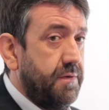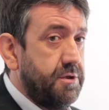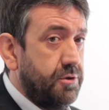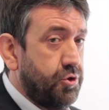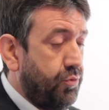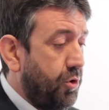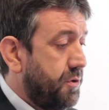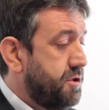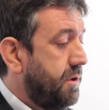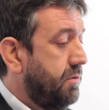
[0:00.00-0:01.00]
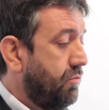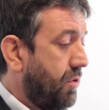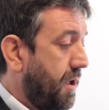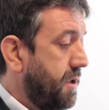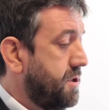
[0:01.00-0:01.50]
of intellectual property
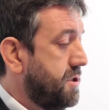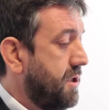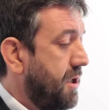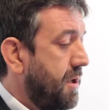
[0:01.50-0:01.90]
rights.